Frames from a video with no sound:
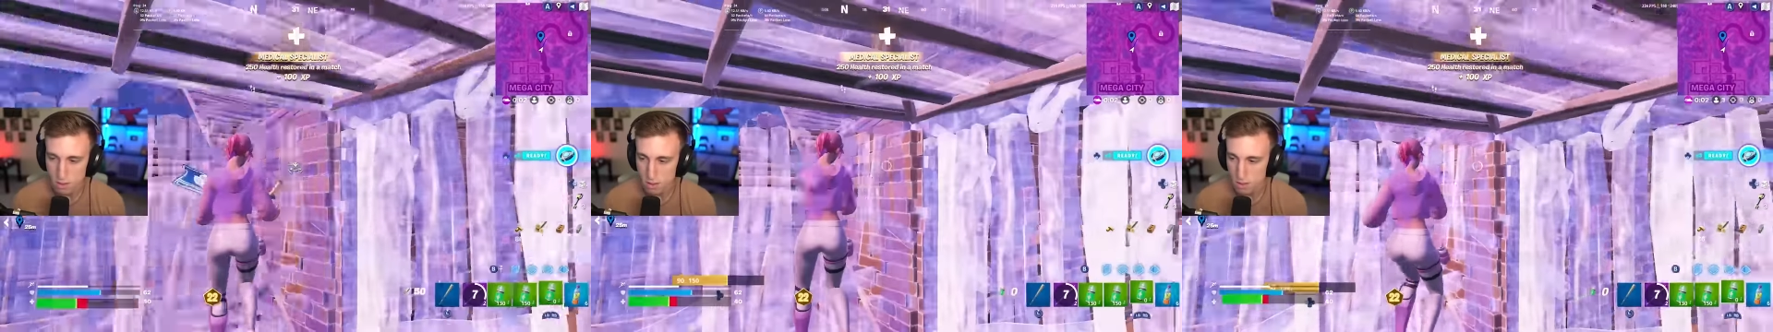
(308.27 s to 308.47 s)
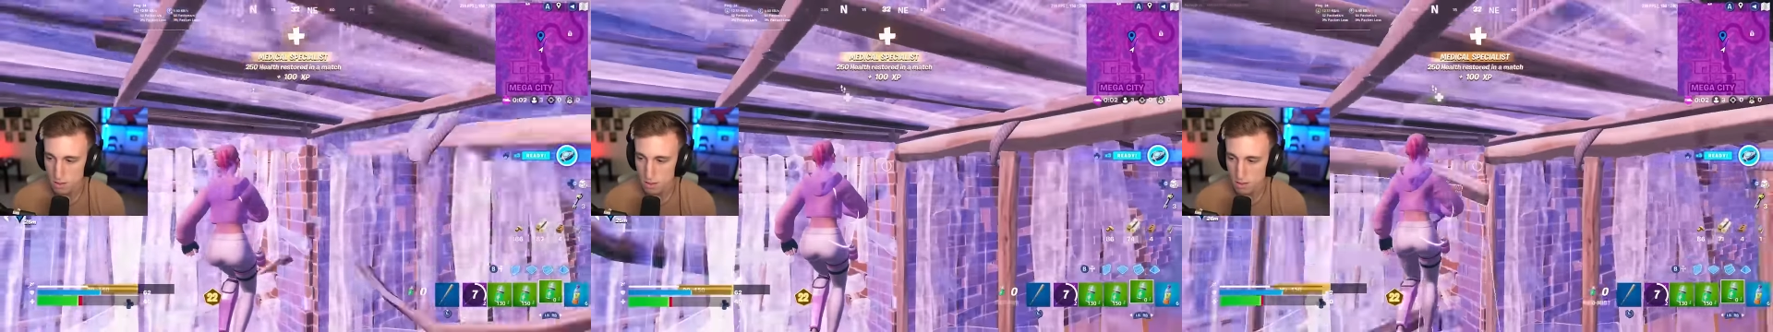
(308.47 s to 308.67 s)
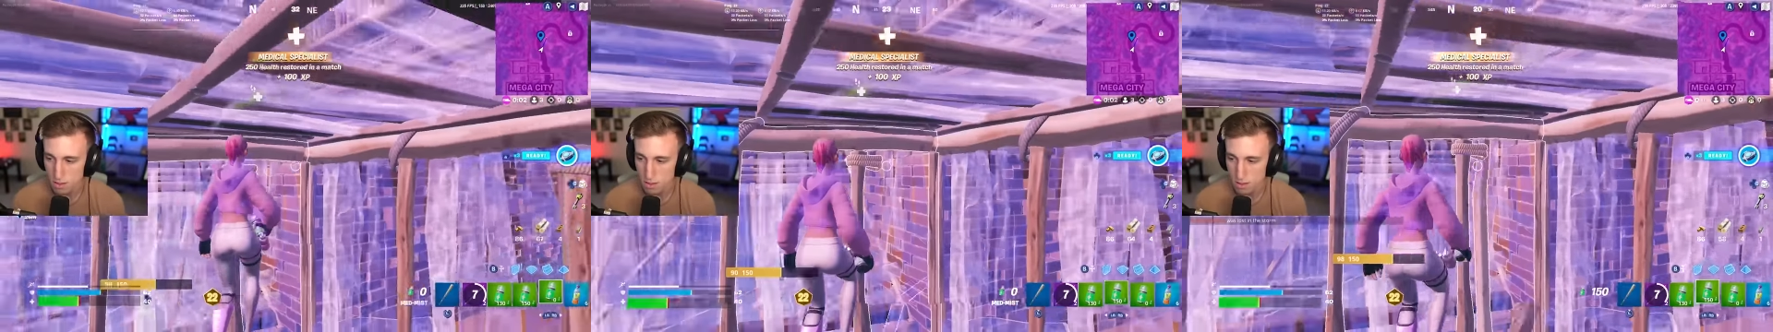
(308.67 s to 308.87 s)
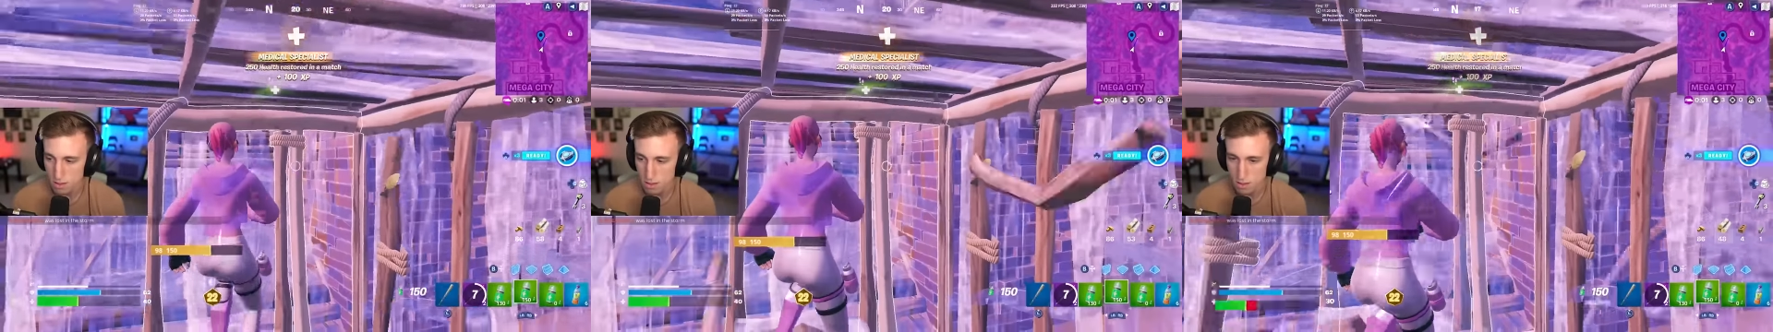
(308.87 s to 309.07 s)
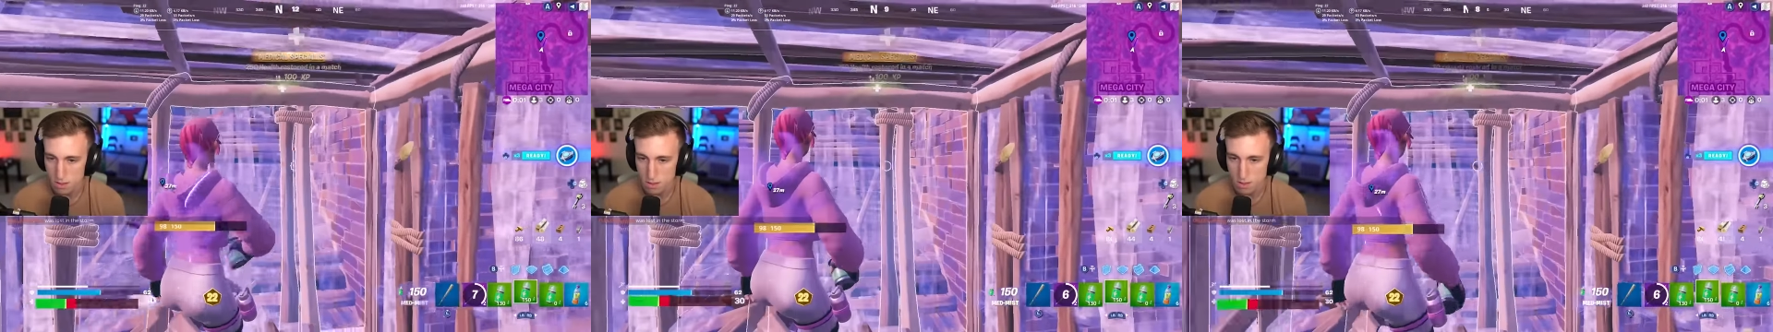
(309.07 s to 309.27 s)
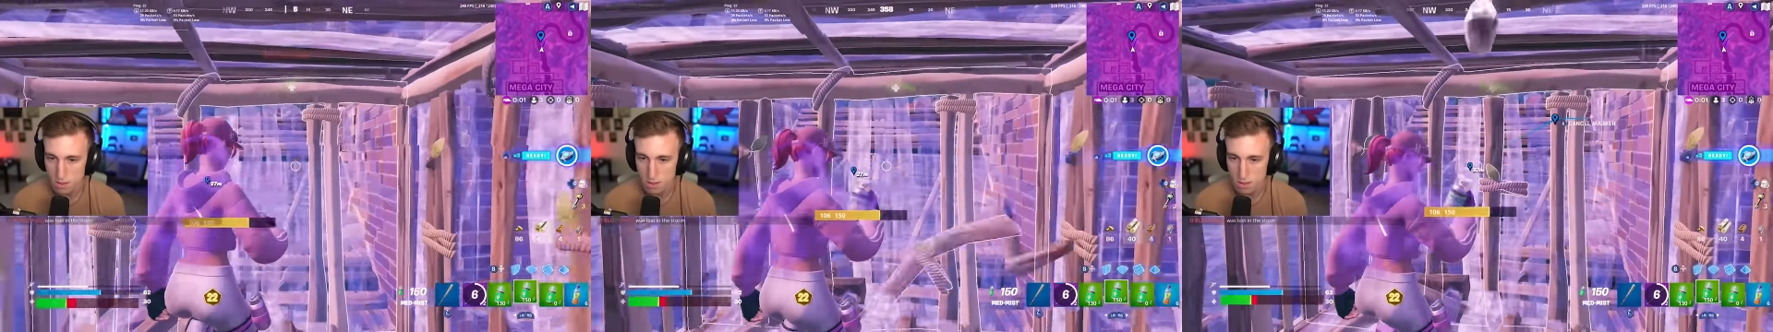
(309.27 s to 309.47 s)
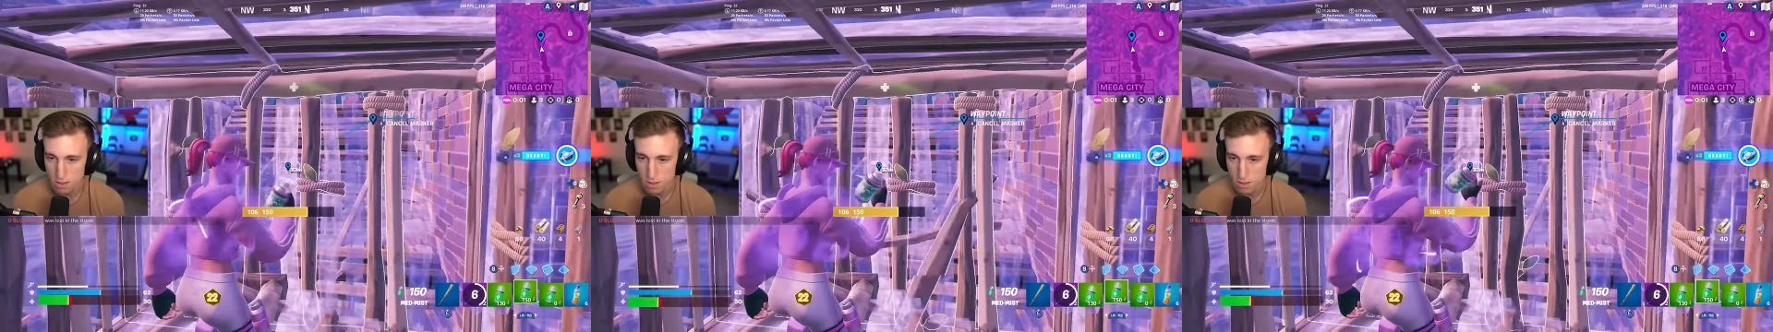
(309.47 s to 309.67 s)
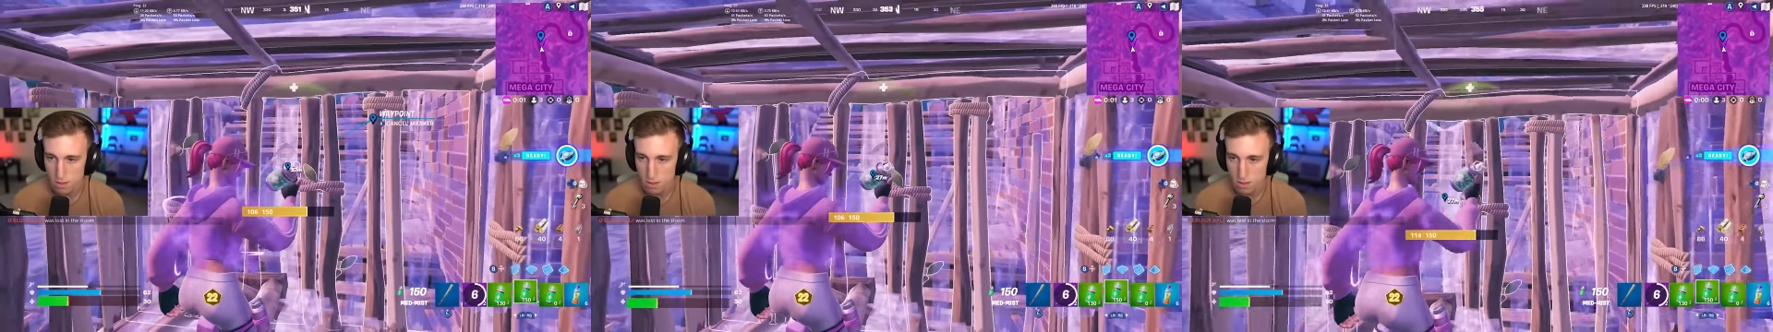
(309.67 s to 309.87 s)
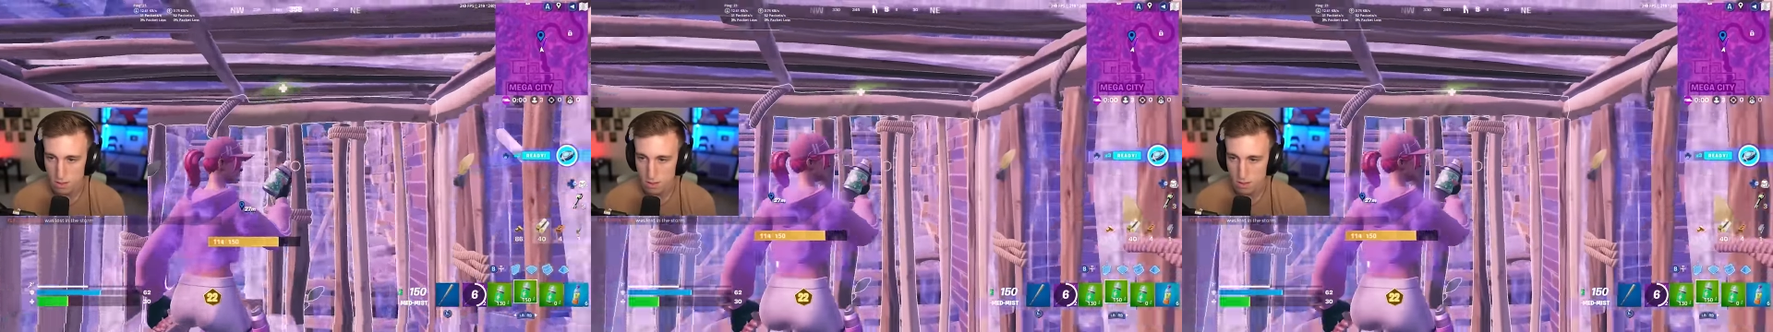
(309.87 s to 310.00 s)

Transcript: Nothing is said.